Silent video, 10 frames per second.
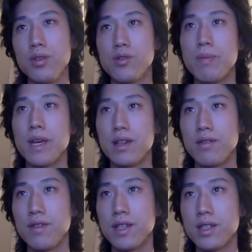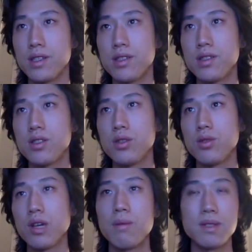use baked-in features to
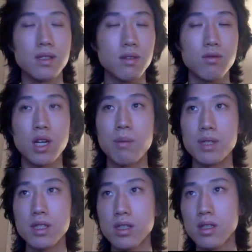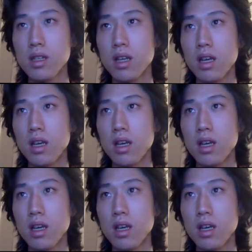encompass good composition,